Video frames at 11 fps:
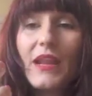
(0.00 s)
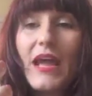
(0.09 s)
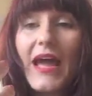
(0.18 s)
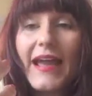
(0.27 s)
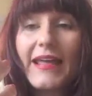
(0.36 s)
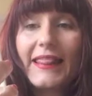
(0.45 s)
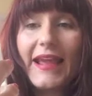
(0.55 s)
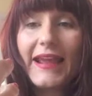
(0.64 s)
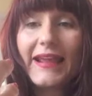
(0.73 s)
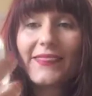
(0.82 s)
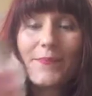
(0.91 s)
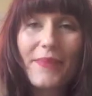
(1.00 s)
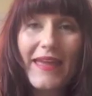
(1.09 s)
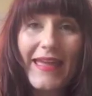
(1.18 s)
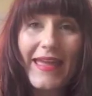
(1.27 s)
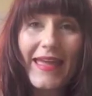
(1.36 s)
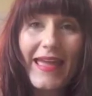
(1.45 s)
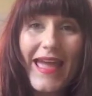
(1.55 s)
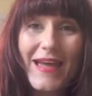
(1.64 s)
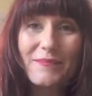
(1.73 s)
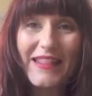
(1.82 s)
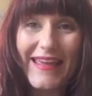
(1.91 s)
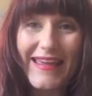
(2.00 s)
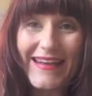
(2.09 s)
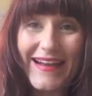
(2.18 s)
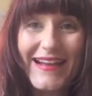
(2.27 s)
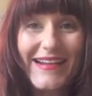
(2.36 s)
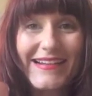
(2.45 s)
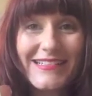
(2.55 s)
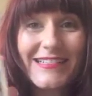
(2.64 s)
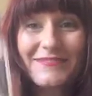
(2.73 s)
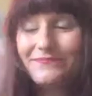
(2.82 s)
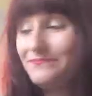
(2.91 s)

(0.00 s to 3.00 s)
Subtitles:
I like the pink Himalayan kind.